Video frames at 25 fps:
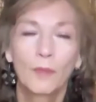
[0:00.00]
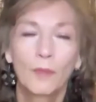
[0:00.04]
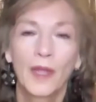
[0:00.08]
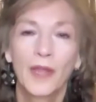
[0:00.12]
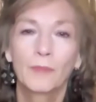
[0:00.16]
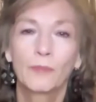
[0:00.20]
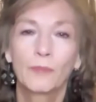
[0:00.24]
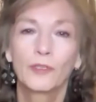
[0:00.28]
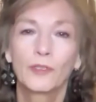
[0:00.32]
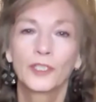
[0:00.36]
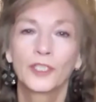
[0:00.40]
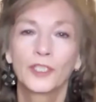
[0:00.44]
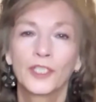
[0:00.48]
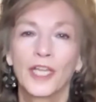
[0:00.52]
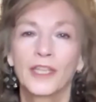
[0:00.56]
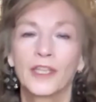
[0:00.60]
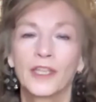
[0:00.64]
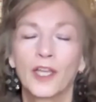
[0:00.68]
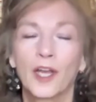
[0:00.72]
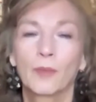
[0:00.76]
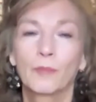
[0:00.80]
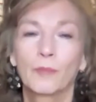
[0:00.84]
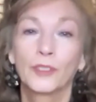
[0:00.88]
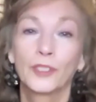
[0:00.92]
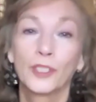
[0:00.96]
I appreciate the
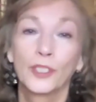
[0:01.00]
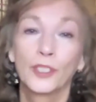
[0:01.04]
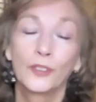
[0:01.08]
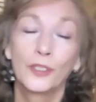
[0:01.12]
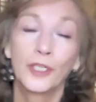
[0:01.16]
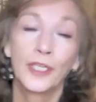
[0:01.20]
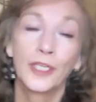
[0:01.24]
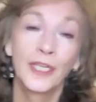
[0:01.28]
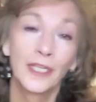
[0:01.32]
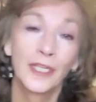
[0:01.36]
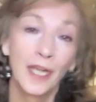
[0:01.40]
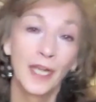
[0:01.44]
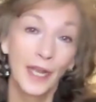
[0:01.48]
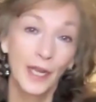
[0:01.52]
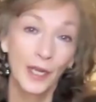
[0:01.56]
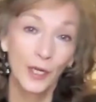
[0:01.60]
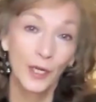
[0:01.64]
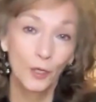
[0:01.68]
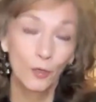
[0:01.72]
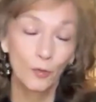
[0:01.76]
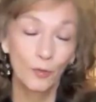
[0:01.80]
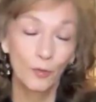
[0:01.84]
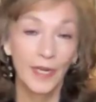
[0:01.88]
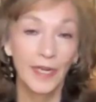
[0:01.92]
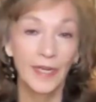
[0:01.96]
opportunity, and I
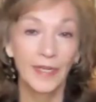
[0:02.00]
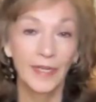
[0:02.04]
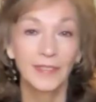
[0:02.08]
agree.